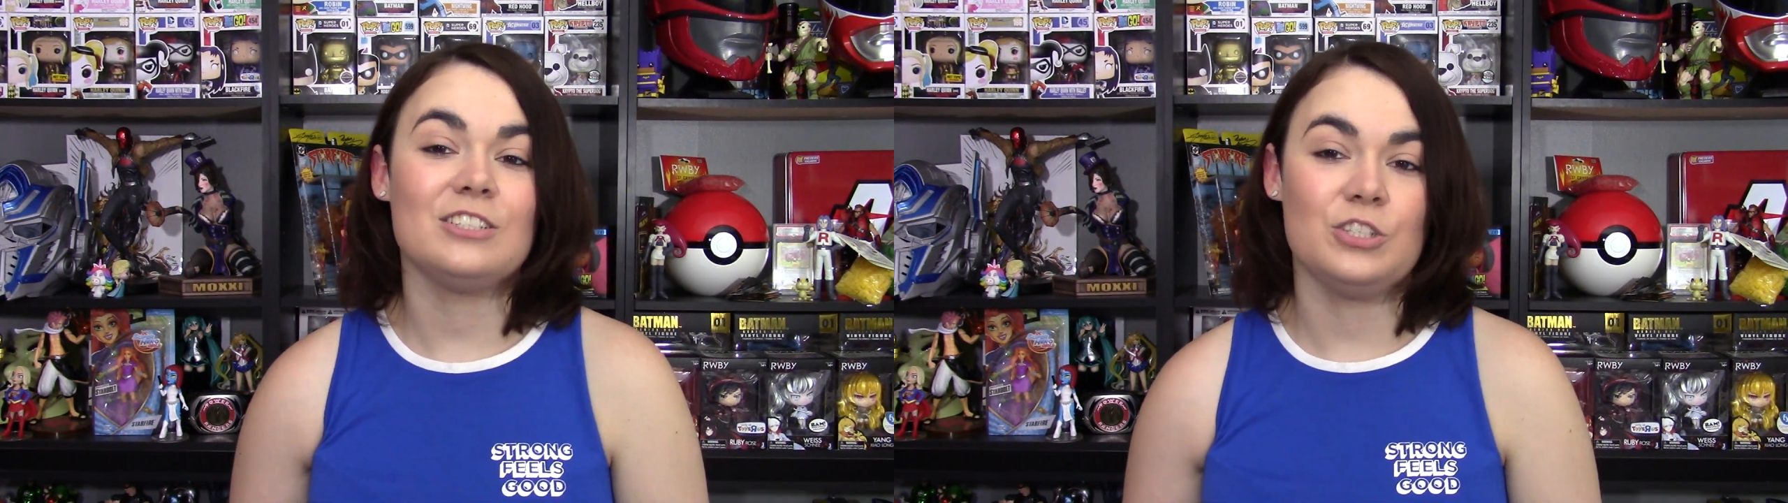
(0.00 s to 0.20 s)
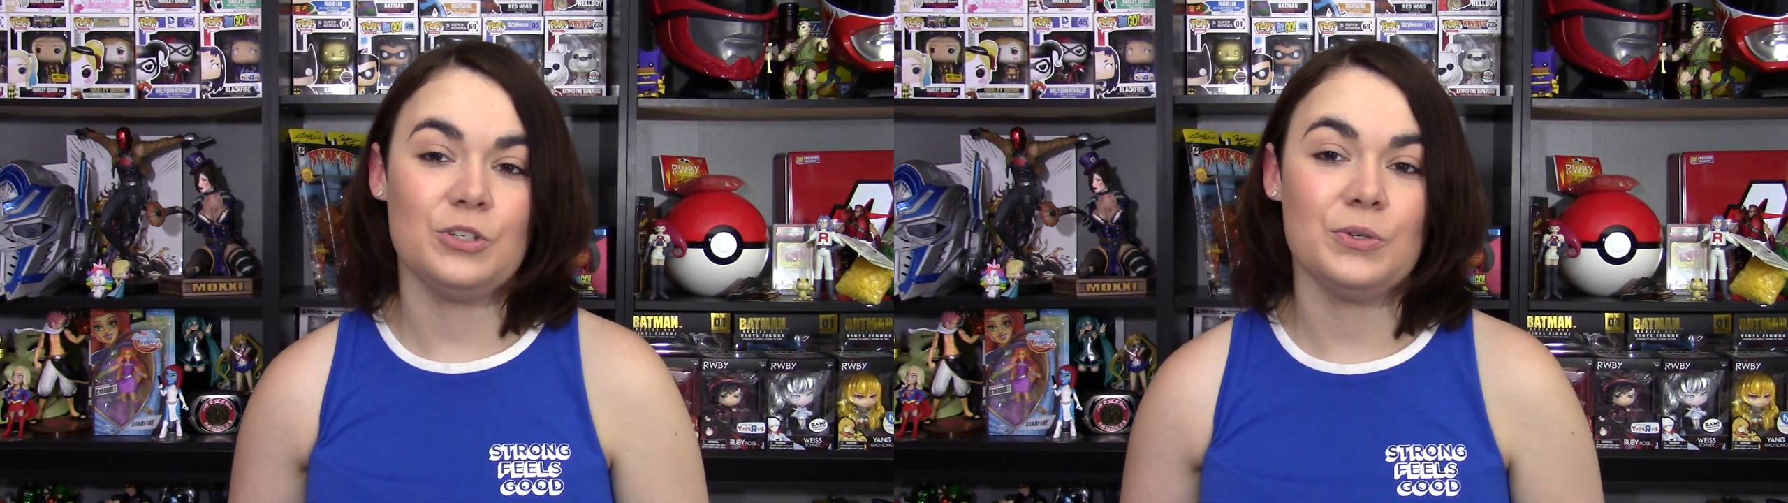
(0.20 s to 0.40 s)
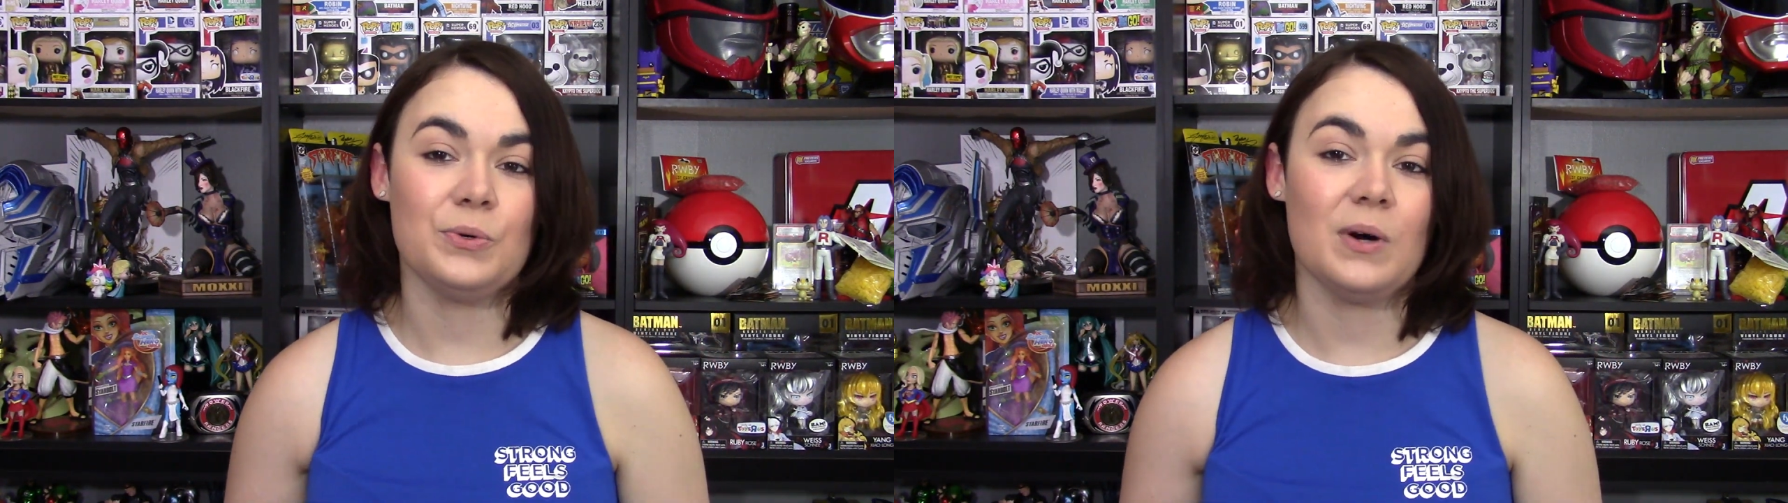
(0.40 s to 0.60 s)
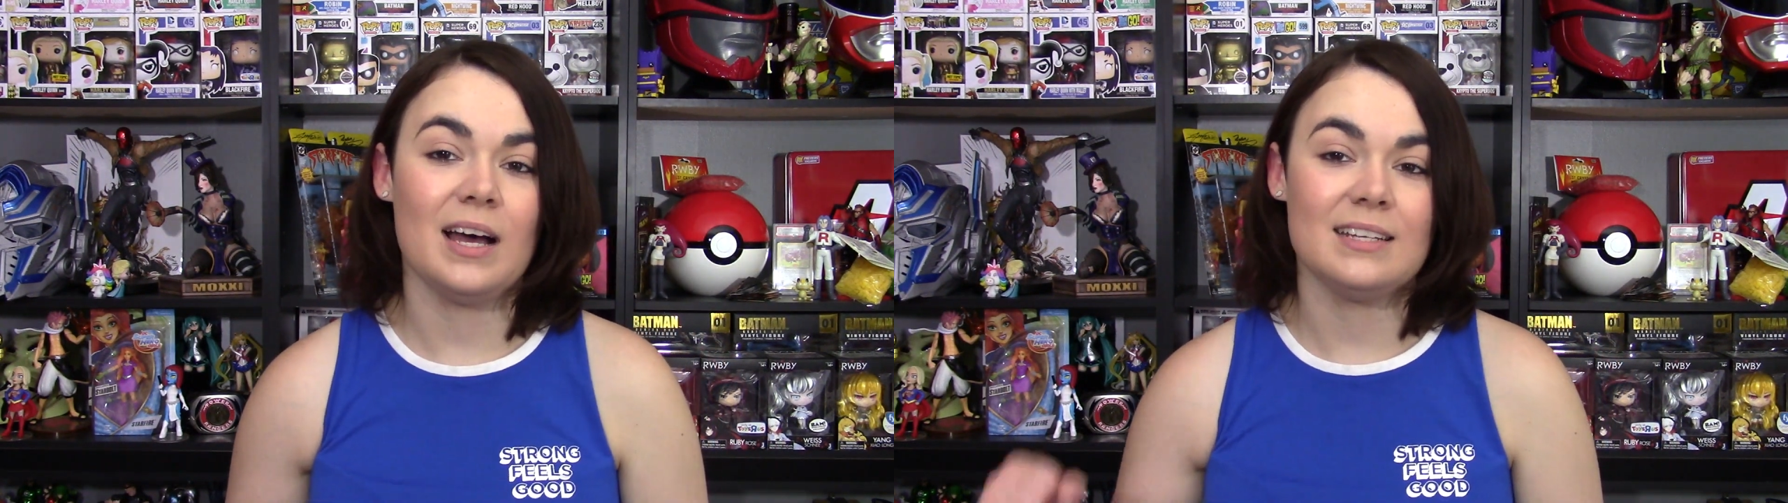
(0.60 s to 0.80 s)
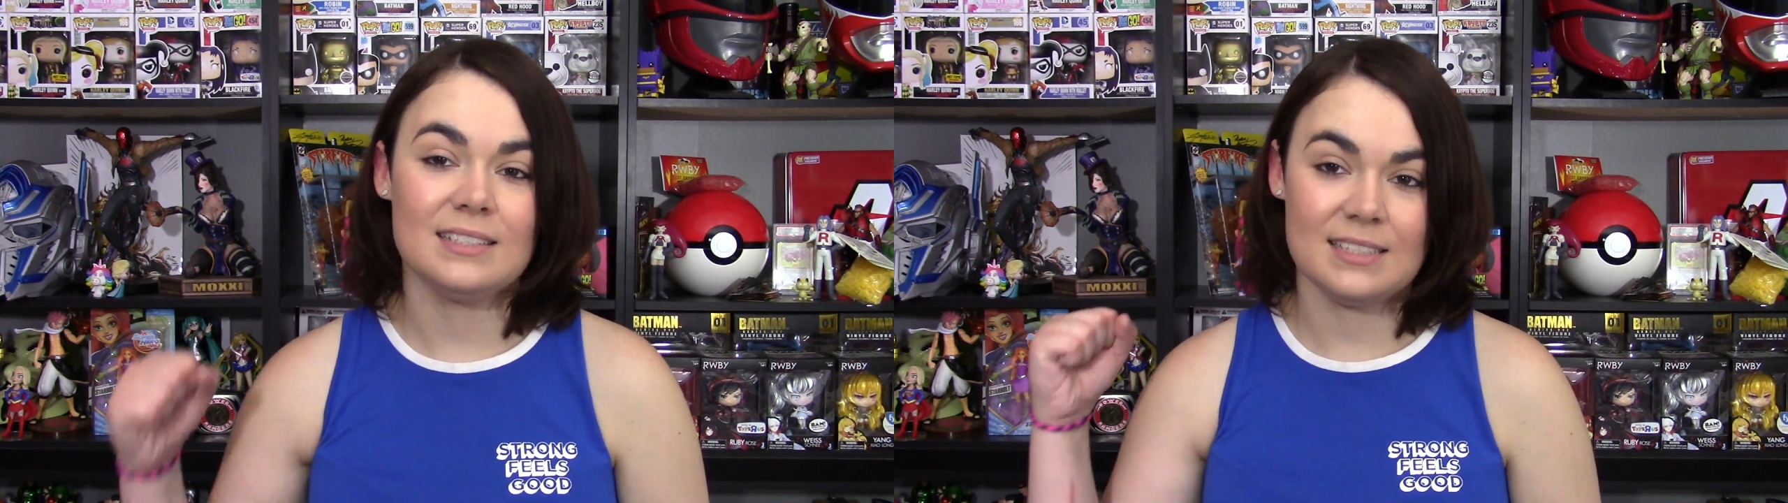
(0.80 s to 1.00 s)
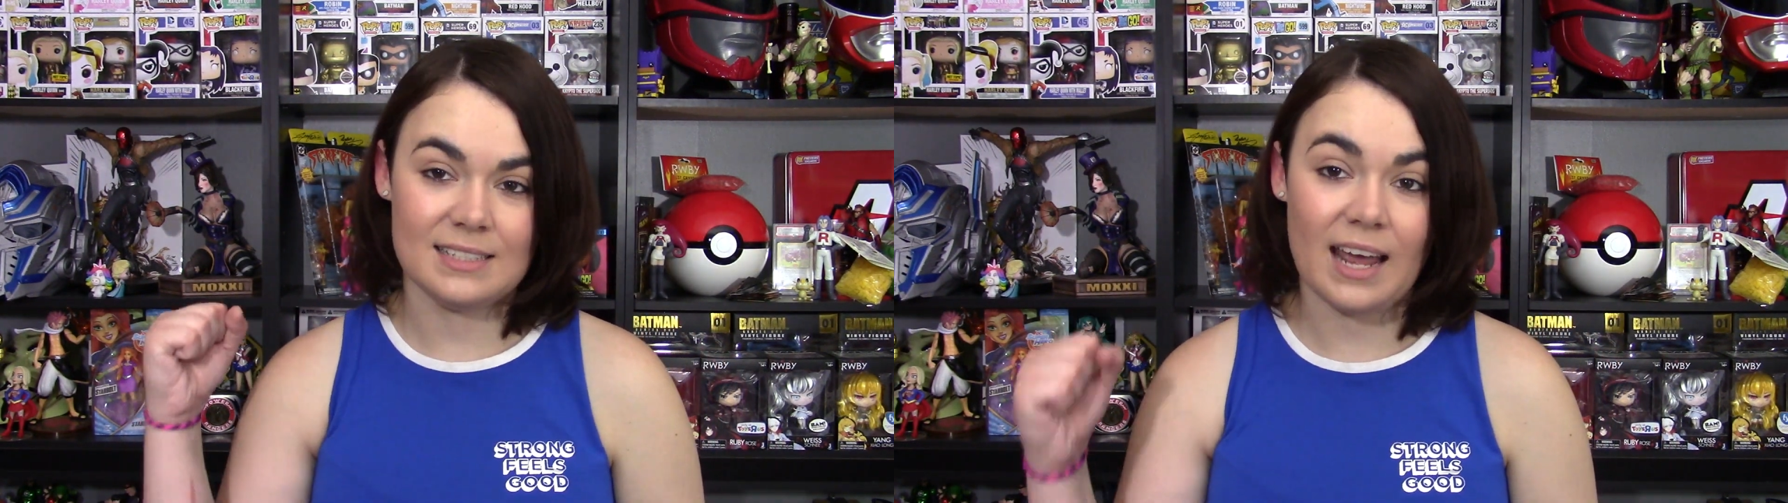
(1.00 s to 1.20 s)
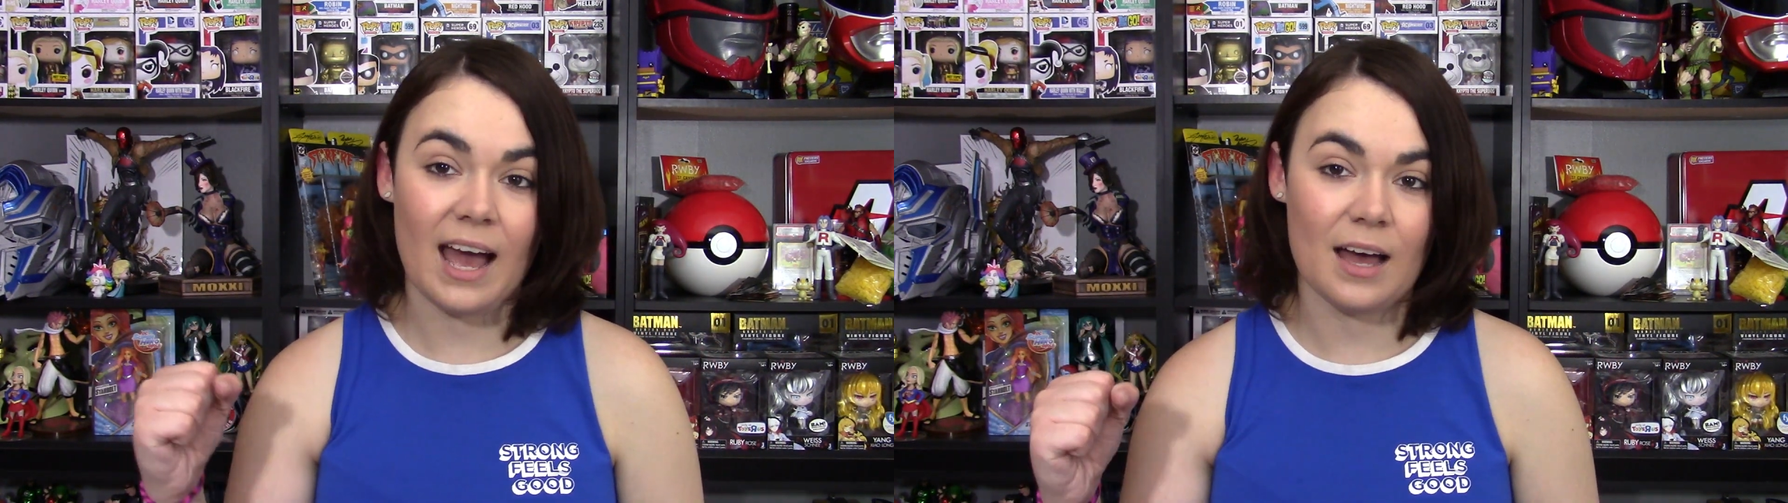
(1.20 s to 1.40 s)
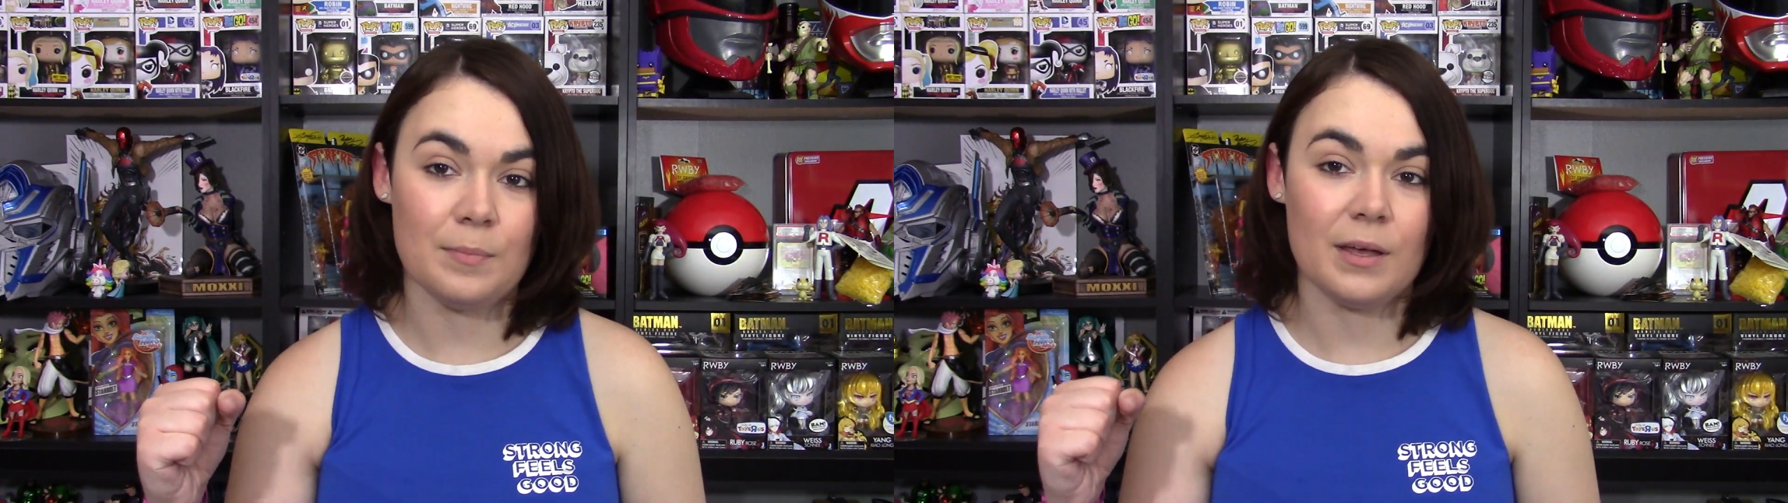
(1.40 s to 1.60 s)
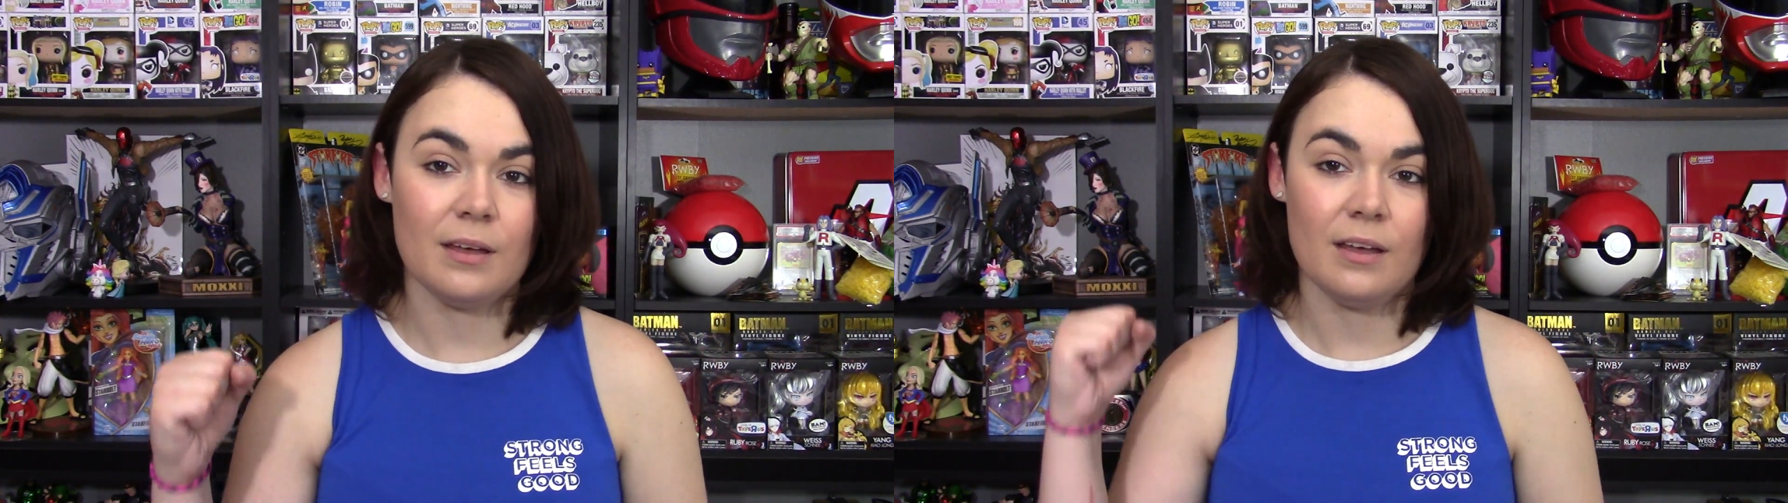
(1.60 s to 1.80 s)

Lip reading: to stab